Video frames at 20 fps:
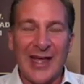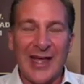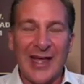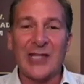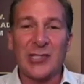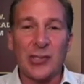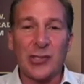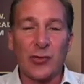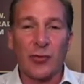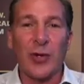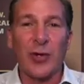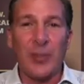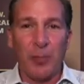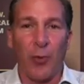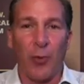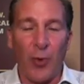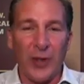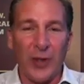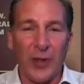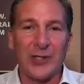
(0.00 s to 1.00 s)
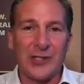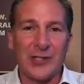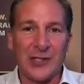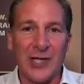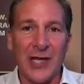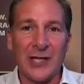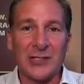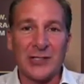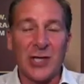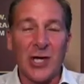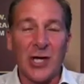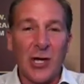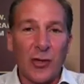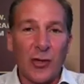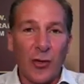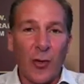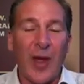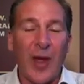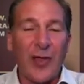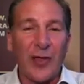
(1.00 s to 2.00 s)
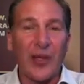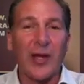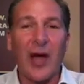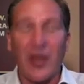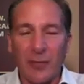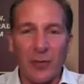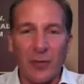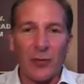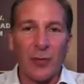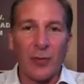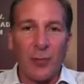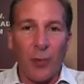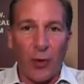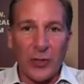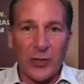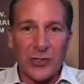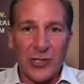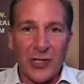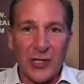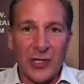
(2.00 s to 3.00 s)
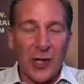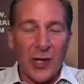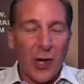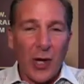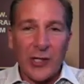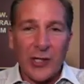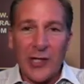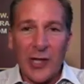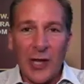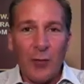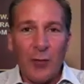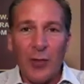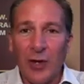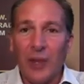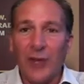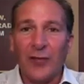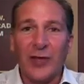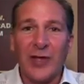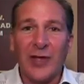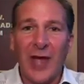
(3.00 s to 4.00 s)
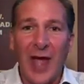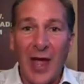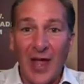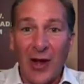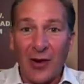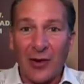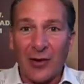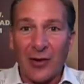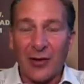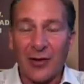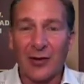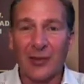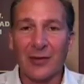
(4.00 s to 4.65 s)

It's 3.6 the way the government reports it, yet we don't even care.